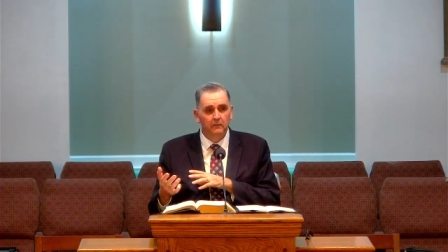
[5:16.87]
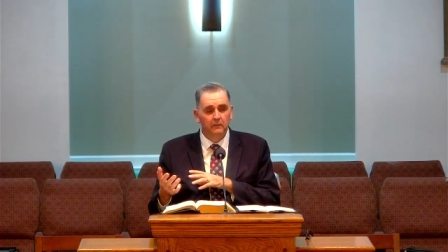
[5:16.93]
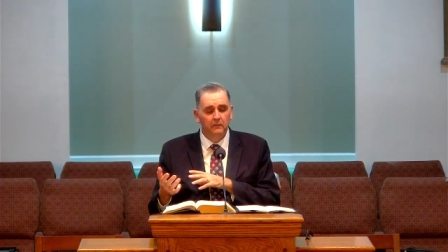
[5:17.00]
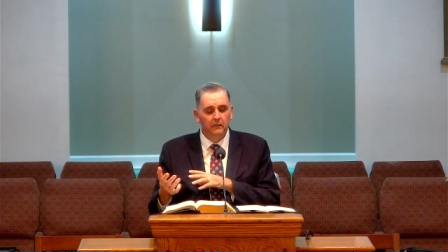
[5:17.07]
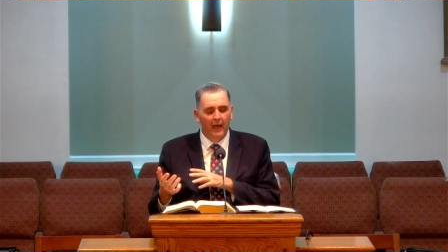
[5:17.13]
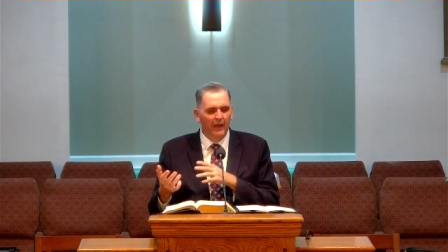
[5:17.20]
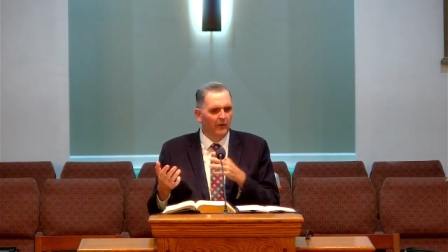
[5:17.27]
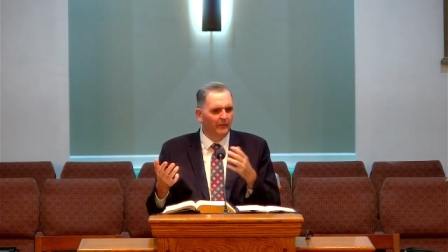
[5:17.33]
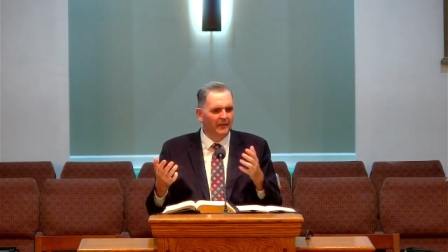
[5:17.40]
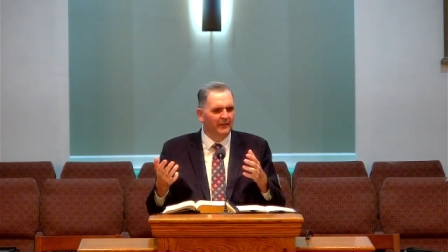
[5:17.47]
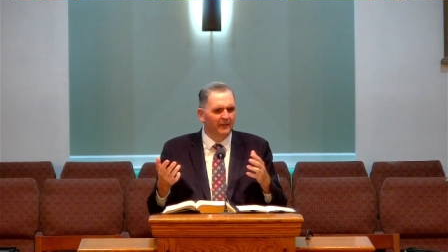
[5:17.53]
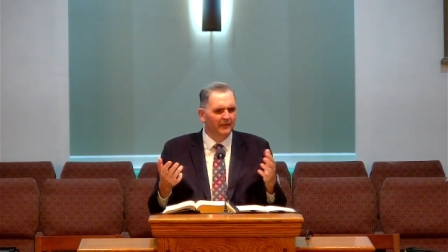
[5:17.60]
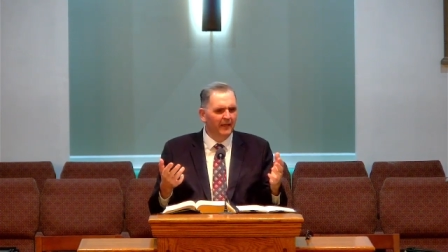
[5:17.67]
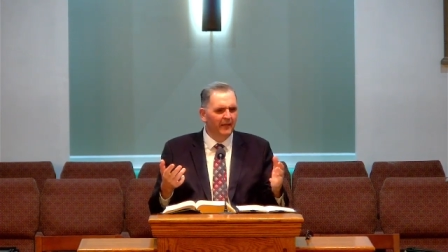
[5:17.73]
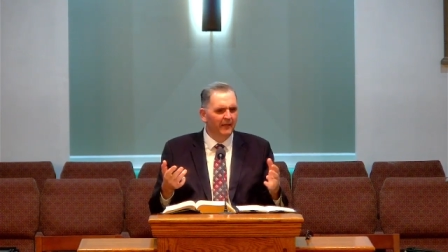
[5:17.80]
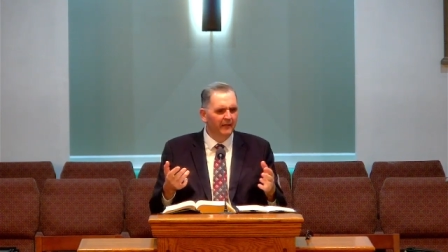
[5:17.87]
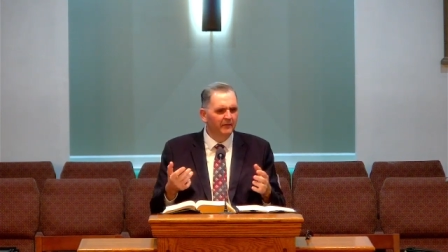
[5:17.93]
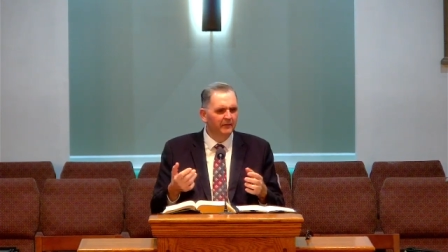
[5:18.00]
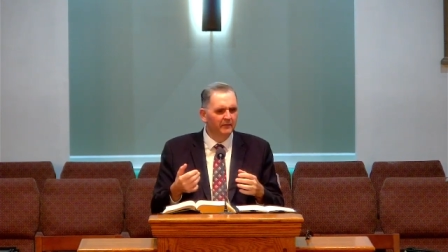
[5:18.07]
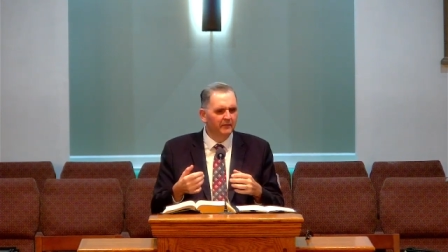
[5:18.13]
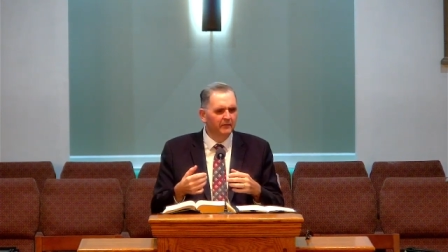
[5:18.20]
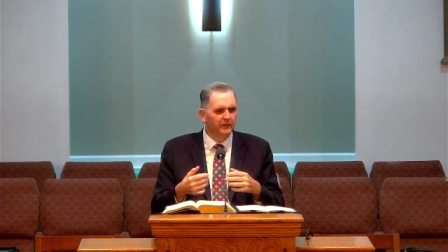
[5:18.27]
I don't mean that they
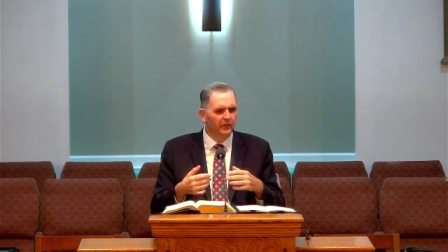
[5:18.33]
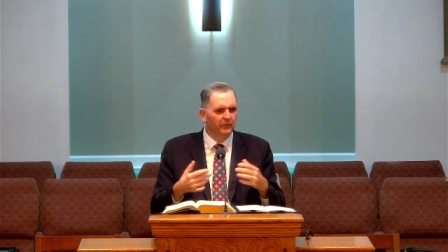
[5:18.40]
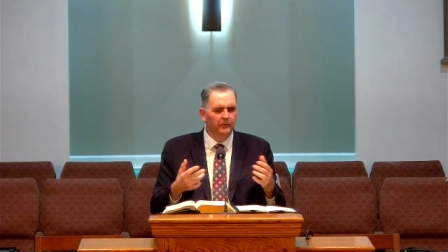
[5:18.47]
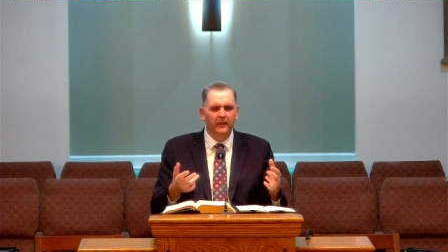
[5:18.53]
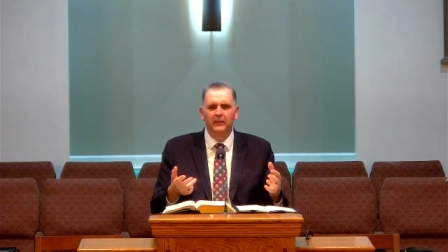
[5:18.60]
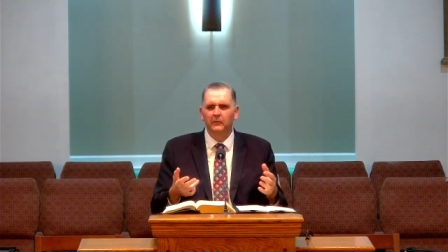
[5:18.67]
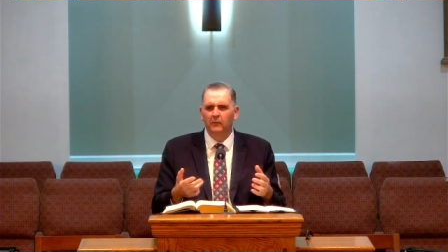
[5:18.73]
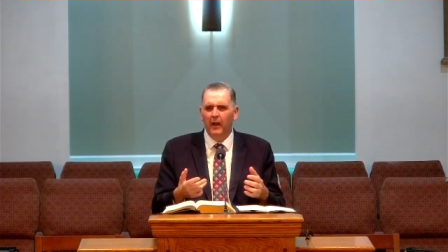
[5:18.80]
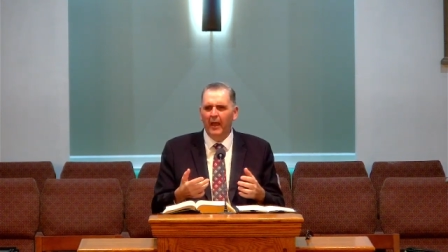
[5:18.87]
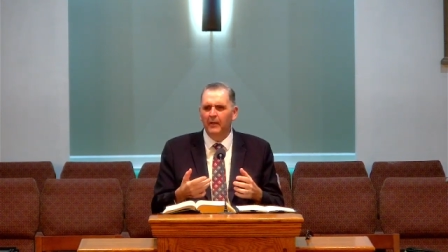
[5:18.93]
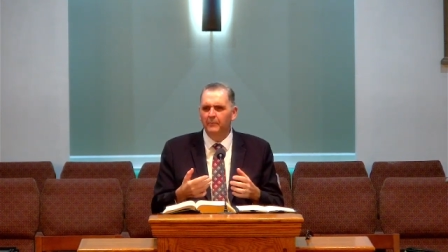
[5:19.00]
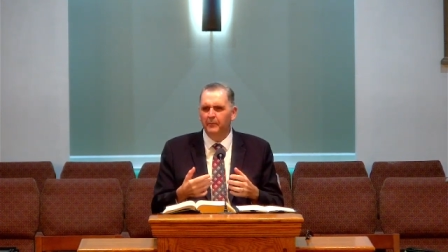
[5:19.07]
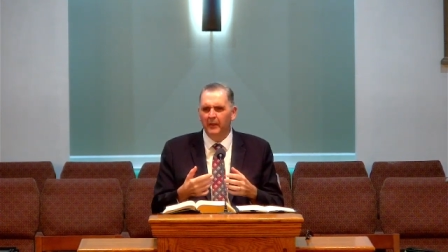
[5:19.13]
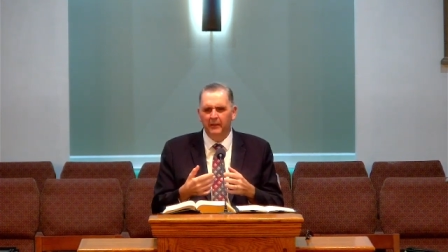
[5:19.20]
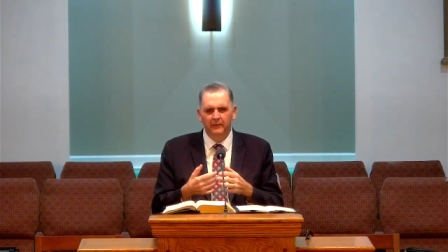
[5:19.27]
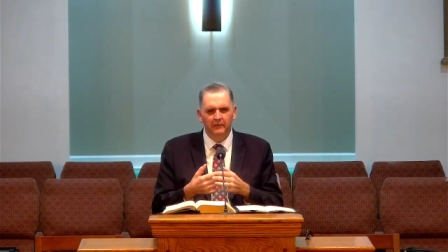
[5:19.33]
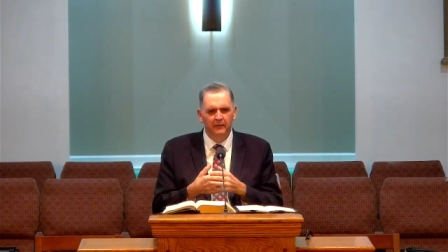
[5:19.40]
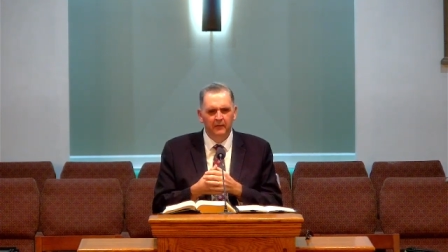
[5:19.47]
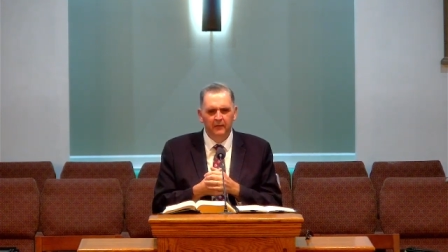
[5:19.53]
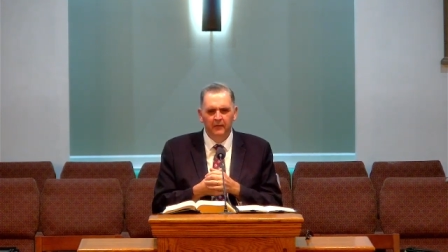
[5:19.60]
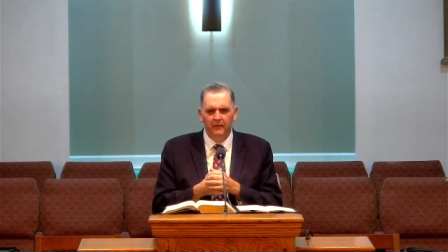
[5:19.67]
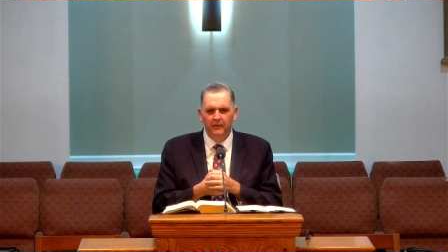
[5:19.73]
couldn't read and write, but
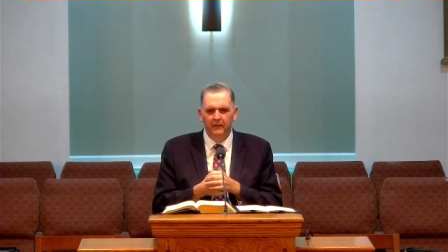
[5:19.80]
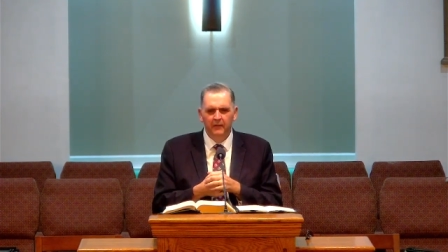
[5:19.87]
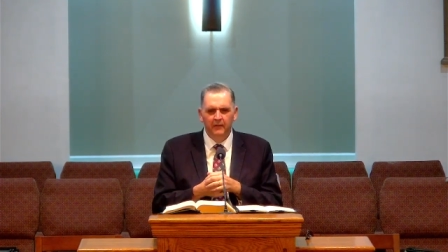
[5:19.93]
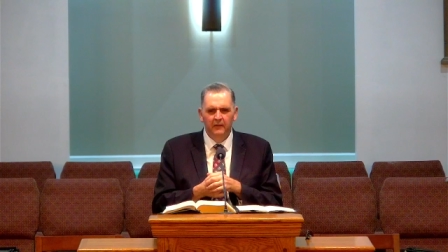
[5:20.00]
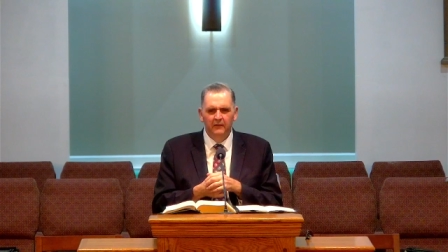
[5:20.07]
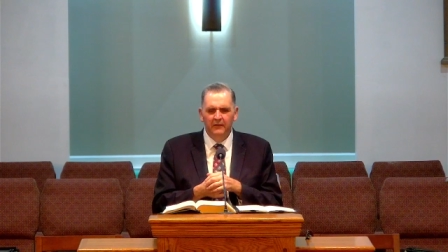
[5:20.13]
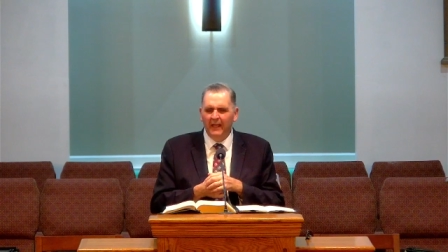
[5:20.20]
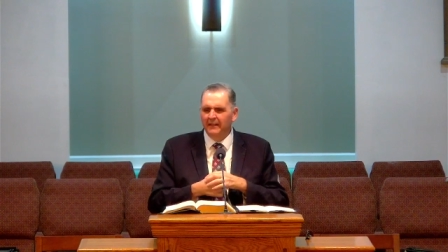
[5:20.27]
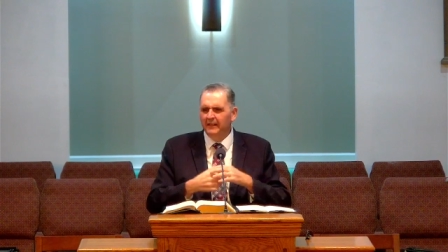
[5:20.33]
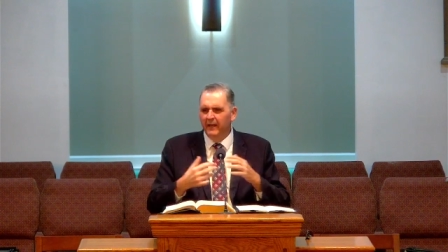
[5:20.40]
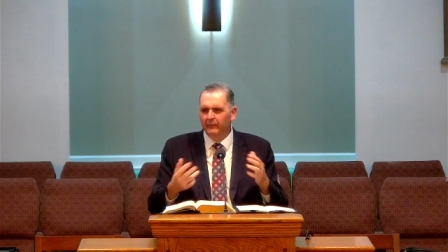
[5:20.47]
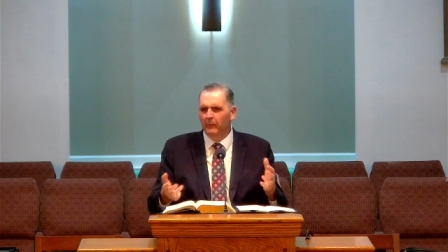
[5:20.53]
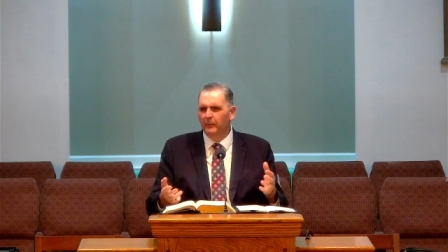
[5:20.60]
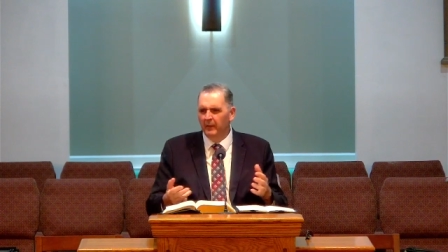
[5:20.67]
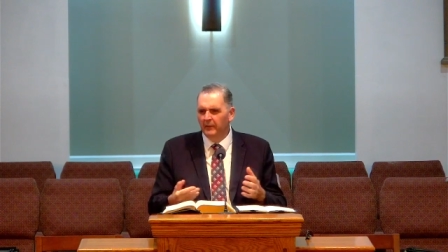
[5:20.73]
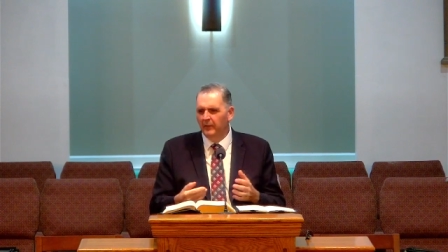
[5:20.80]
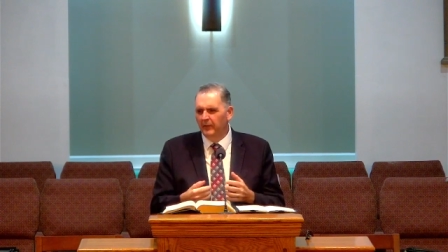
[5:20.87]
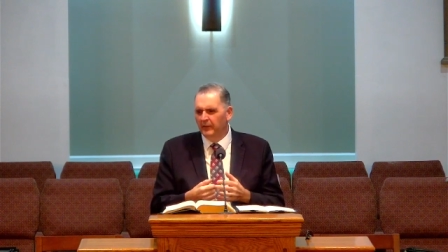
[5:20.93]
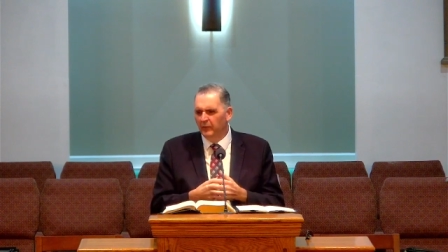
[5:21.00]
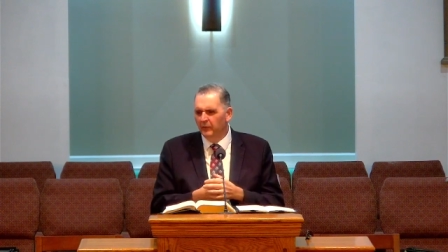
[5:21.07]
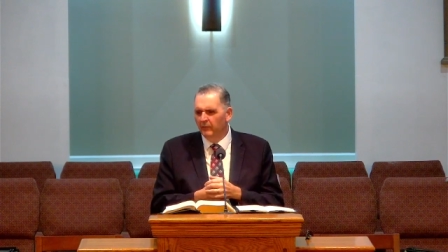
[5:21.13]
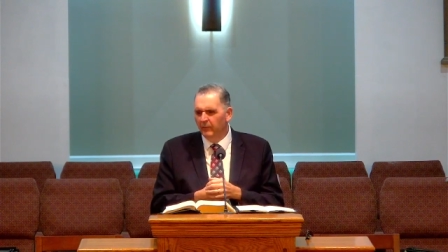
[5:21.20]
they'd never been to the
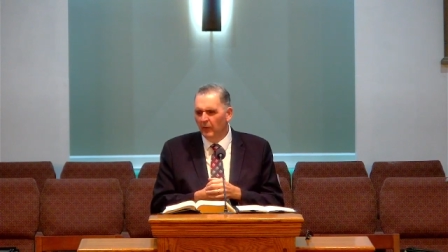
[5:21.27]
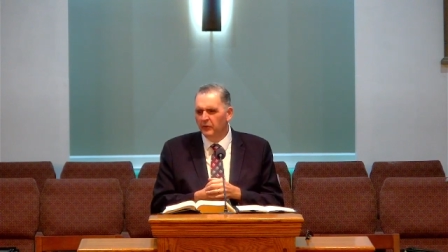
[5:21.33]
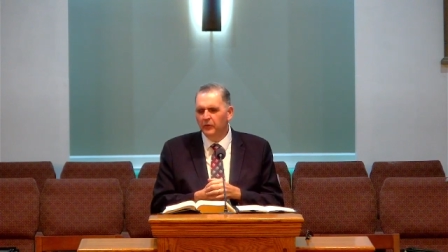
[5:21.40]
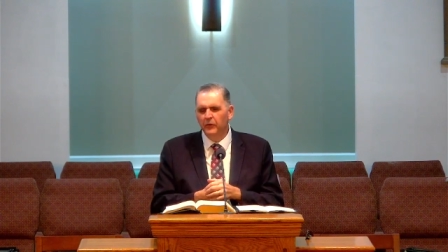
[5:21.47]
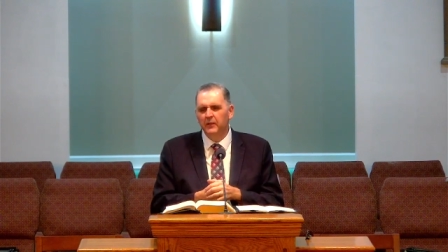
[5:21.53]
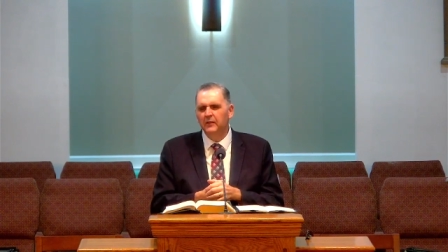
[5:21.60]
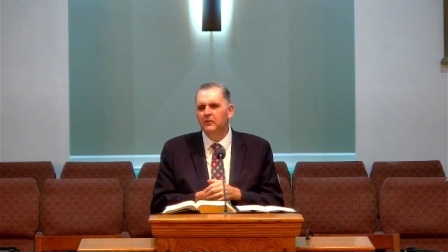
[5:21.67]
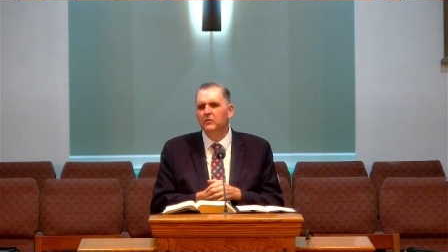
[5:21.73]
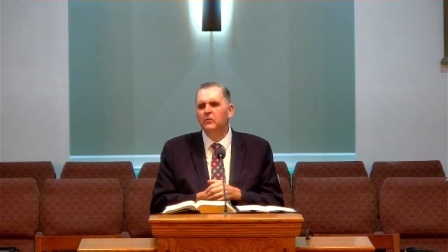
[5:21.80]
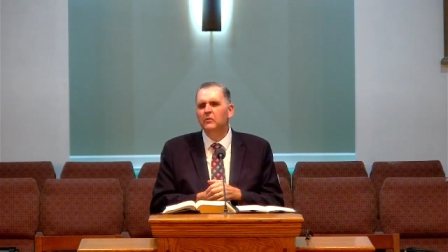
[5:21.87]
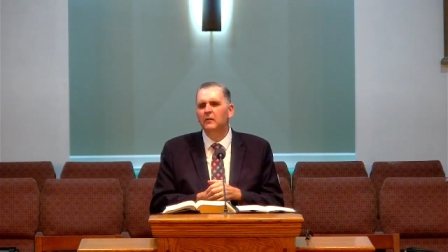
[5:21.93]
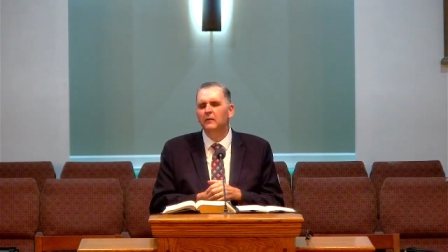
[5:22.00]
universities.